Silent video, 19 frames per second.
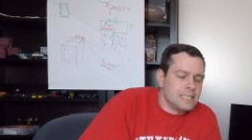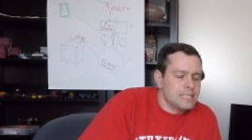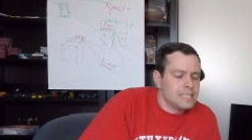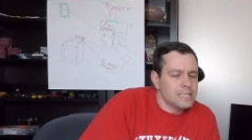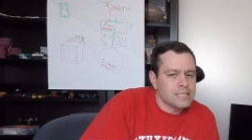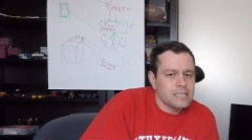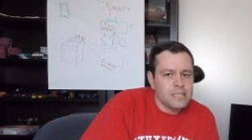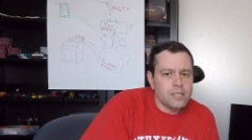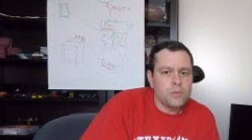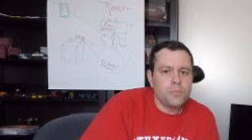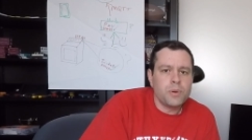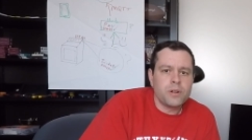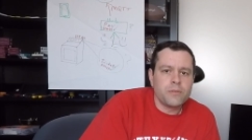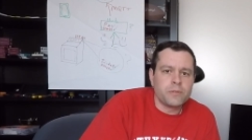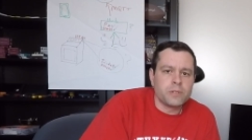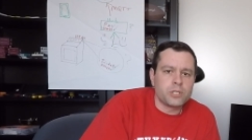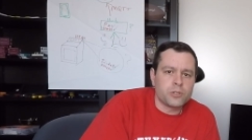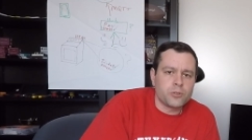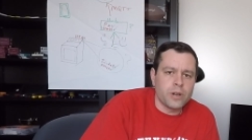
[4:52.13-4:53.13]
is a little bit
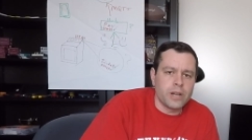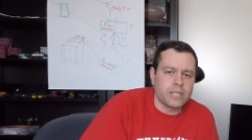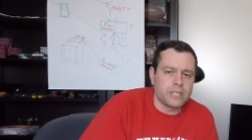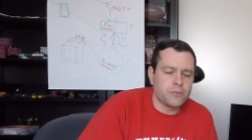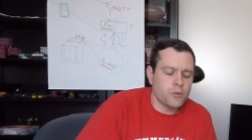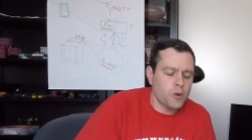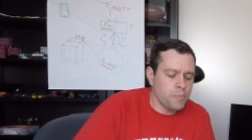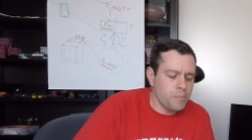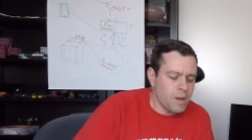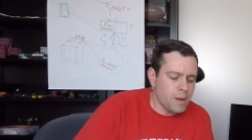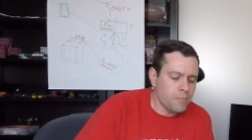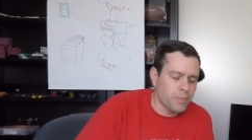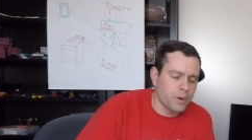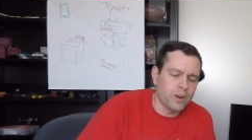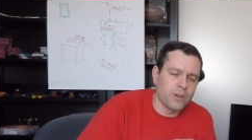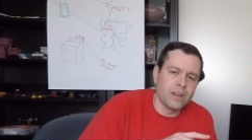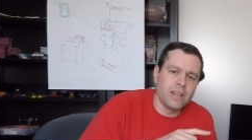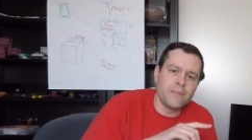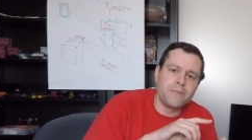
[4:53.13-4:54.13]
of a stretch.
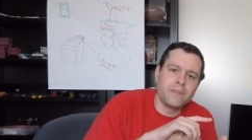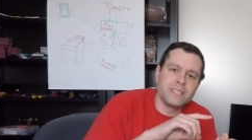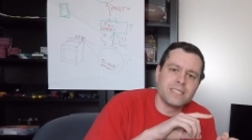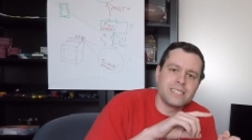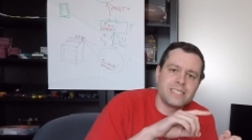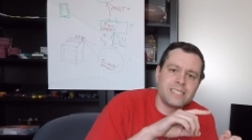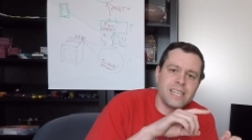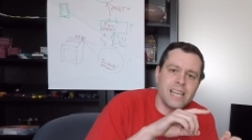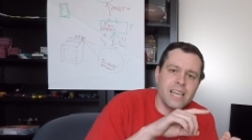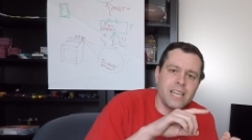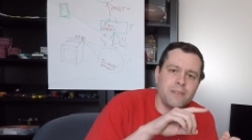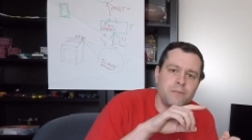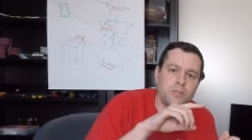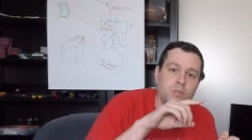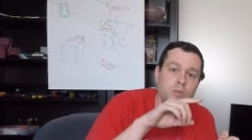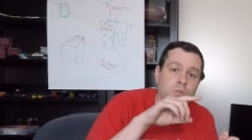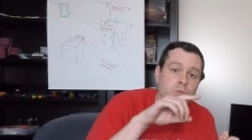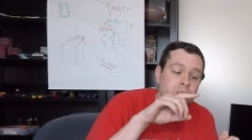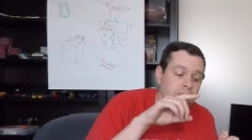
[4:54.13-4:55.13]
Remember, if it
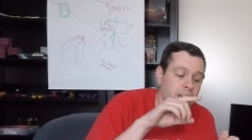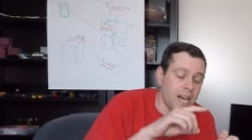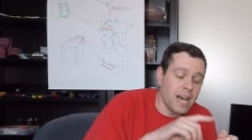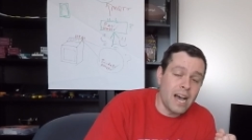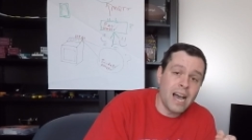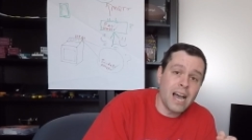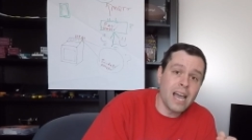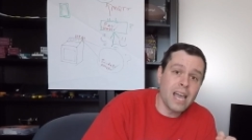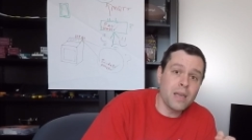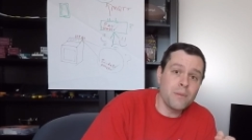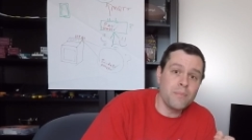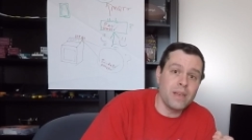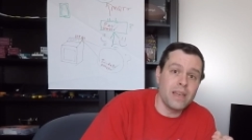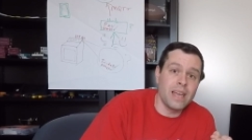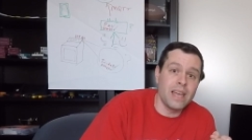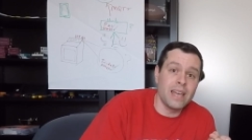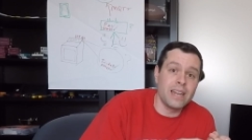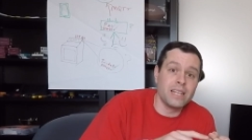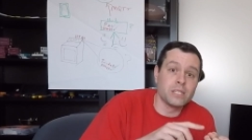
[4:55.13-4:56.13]
saves you time
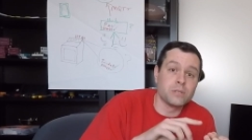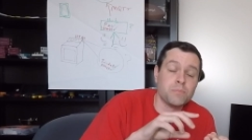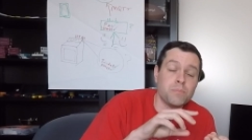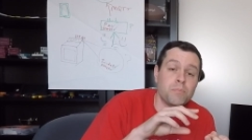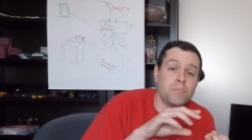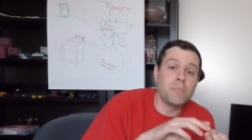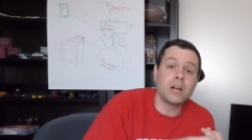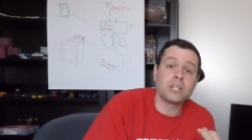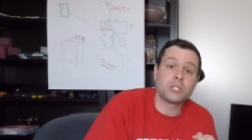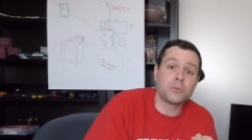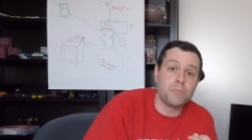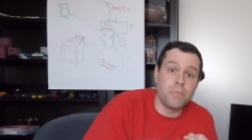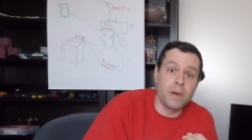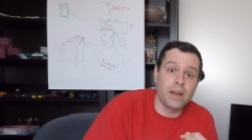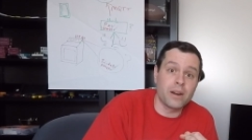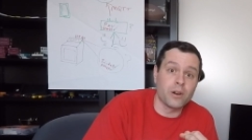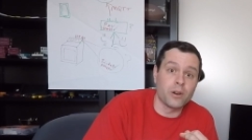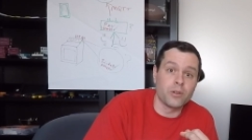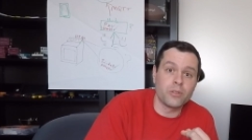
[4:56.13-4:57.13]
and is much
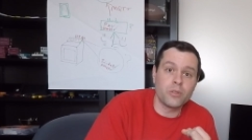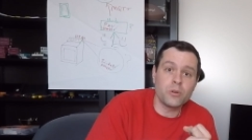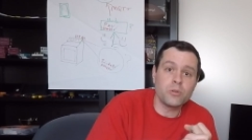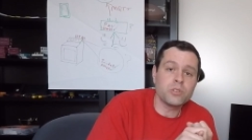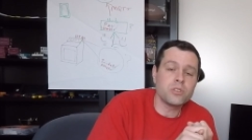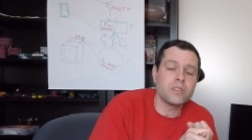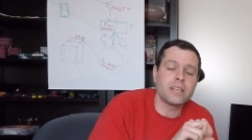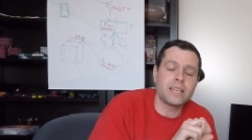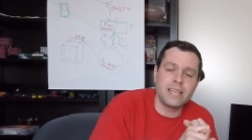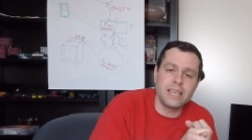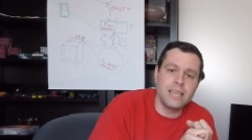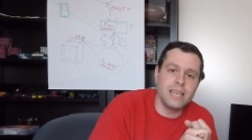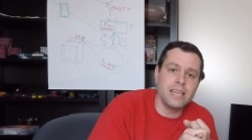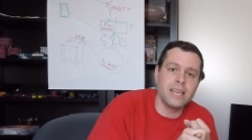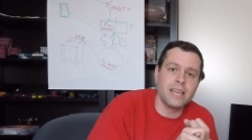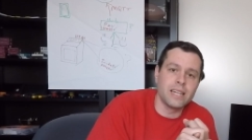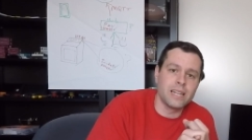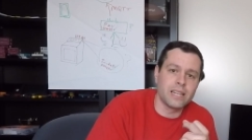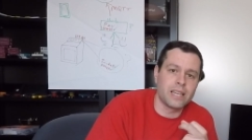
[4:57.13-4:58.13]
better, those are the
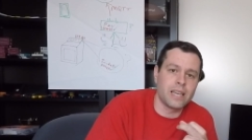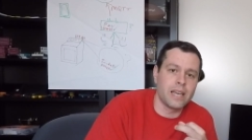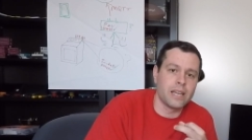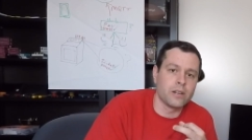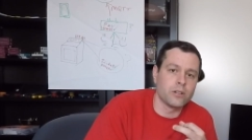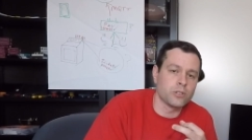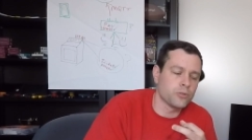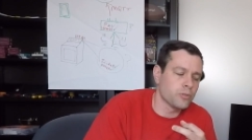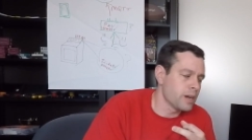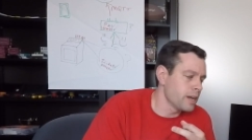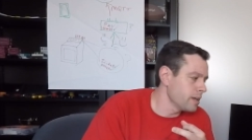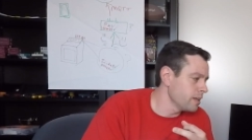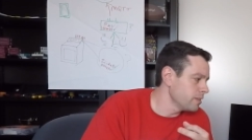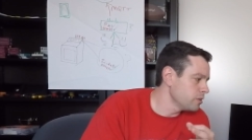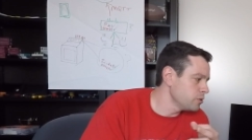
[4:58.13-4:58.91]
key indicators, right?